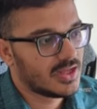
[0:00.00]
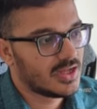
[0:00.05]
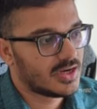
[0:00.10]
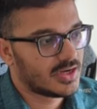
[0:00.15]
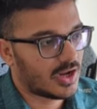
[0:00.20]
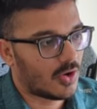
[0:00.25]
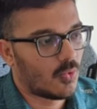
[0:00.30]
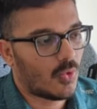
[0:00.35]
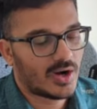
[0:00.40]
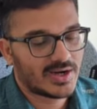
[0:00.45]
Now
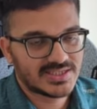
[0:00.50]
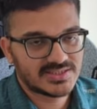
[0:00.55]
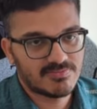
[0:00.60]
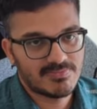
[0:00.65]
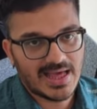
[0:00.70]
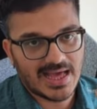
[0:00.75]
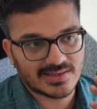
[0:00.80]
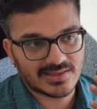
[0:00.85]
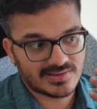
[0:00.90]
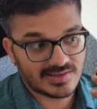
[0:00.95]
what is
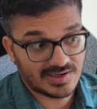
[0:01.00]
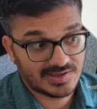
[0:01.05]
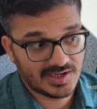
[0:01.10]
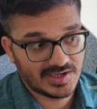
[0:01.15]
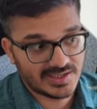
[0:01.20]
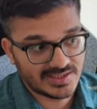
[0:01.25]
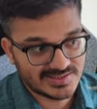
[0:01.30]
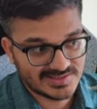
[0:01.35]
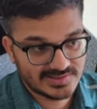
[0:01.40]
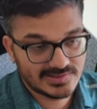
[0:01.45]
black threatening
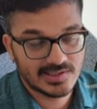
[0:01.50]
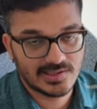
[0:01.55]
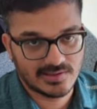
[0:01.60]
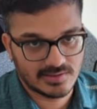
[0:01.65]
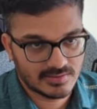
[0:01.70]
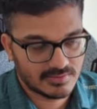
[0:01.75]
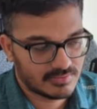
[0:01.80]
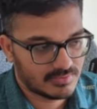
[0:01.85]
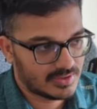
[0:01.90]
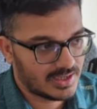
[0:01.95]
still?
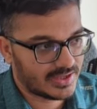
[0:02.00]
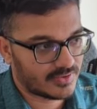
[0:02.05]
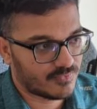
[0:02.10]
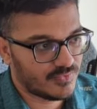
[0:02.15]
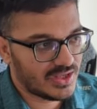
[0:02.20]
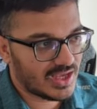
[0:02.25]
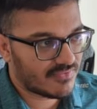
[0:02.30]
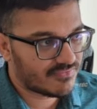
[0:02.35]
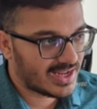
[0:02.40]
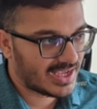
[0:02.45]
Like we
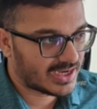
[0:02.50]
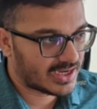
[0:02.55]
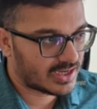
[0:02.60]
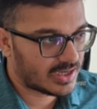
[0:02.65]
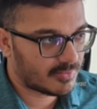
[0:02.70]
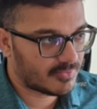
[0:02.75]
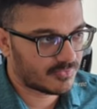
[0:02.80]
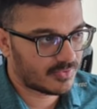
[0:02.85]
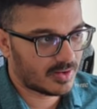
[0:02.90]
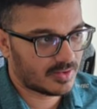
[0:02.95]
have taken
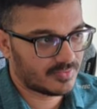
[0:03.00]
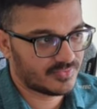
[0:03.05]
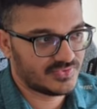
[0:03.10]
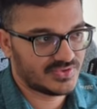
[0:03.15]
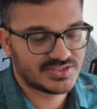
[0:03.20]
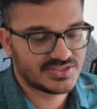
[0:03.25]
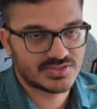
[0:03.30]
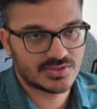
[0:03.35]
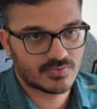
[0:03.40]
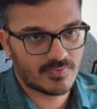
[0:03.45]
up this
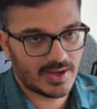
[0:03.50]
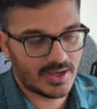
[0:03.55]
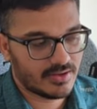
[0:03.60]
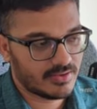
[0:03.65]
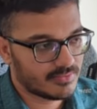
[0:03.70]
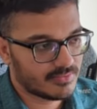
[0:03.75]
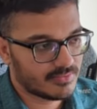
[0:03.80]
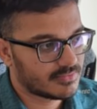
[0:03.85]
square.